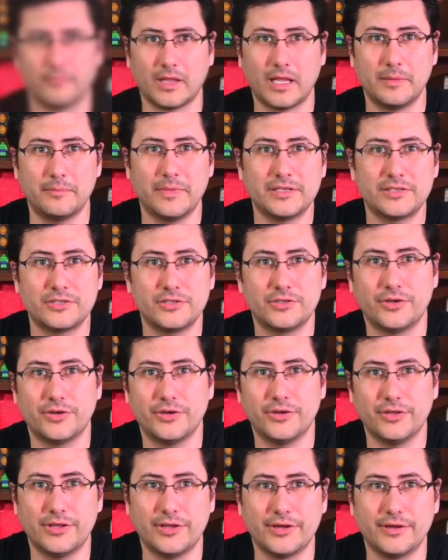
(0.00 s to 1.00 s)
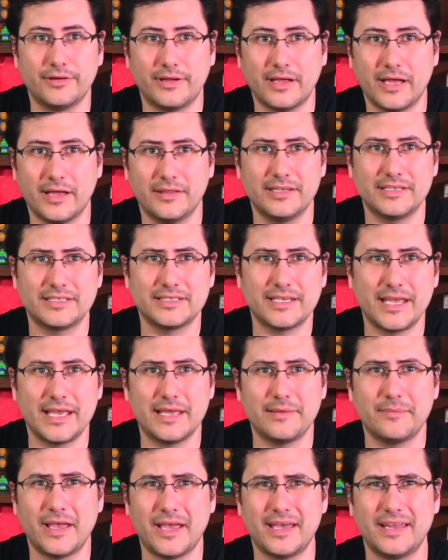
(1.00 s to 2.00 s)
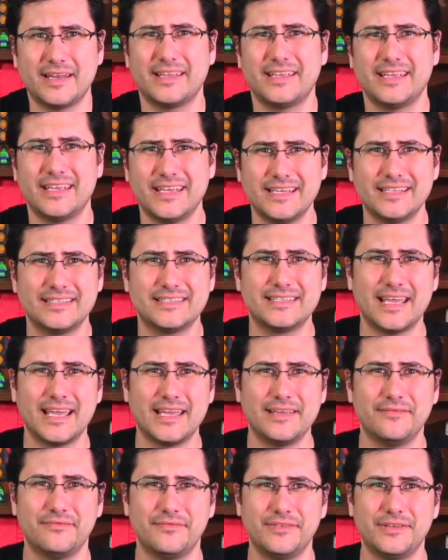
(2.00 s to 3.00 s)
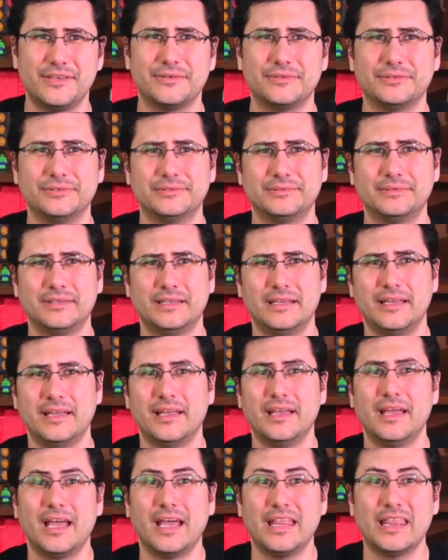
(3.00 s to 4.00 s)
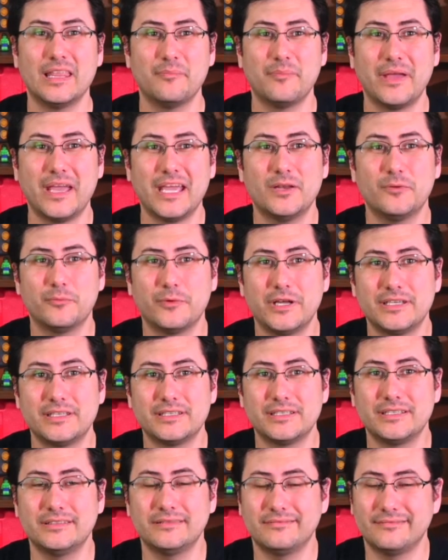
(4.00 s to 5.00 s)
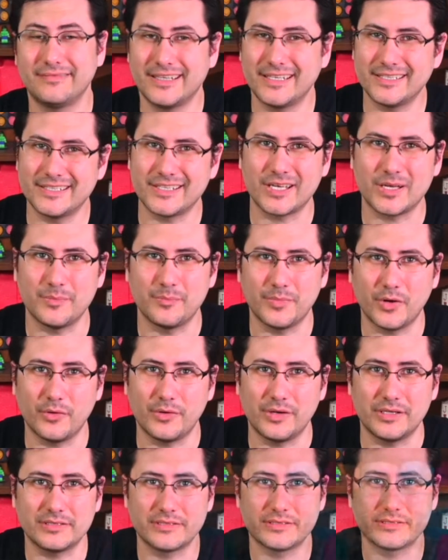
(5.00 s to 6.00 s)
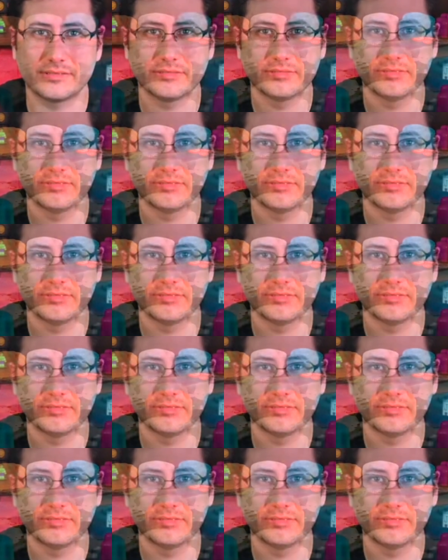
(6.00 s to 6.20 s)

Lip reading: I mentioned earlier how this game had a kid's game feel, and the main reason is the components.